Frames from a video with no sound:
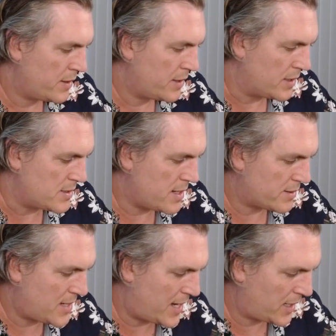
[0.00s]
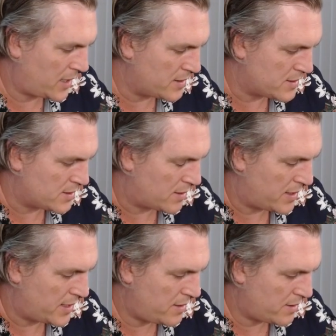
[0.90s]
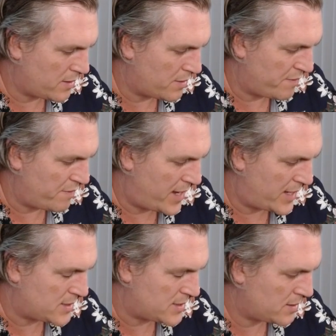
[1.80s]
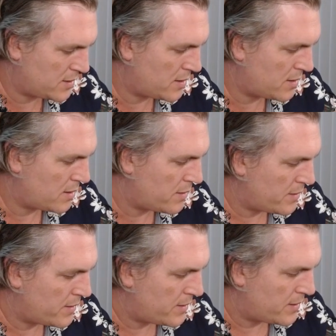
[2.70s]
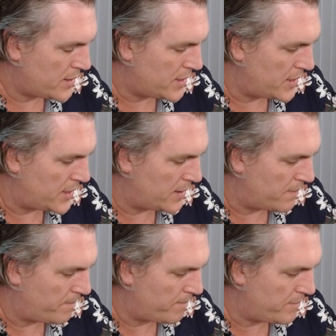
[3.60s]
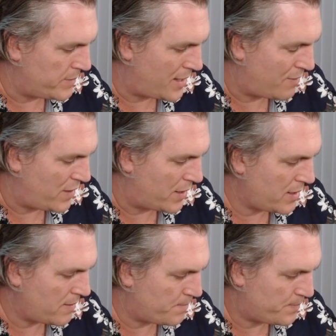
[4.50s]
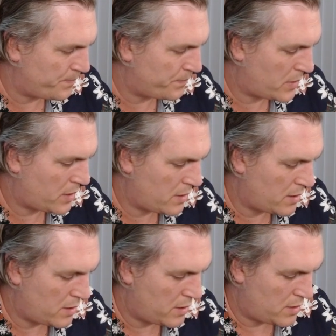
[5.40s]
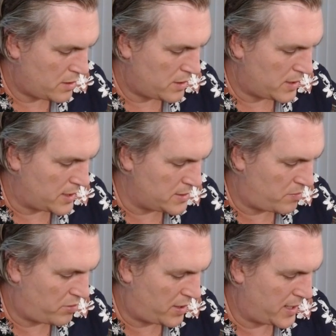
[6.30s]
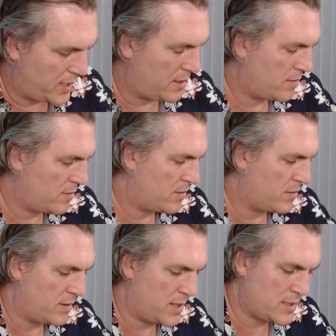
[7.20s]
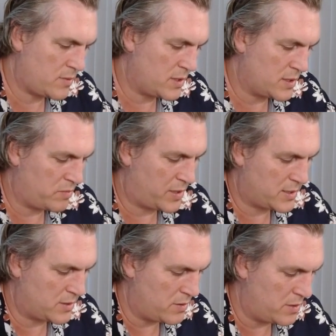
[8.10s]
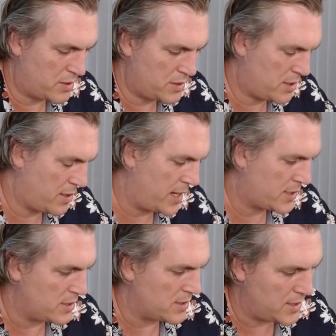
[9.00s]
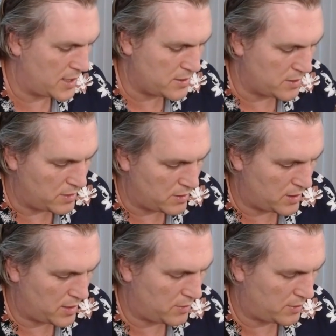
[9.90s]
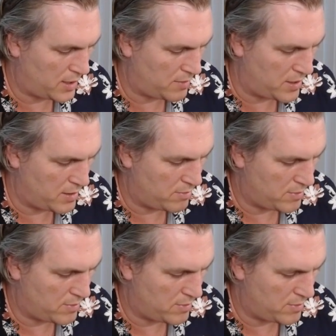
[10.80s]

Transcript: He's now attacking in the side of that Death Fairy. He's going to play this, which is +2 dodge. Oh, he actually doesn't need to. He'll keep the